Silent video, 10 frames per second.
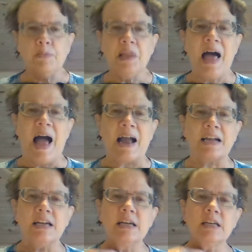
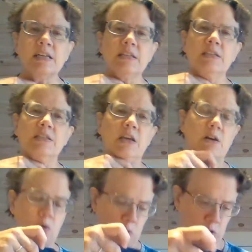black,
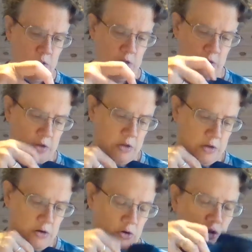or
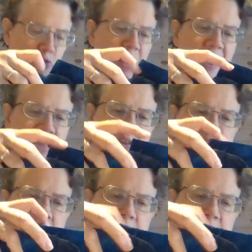gray.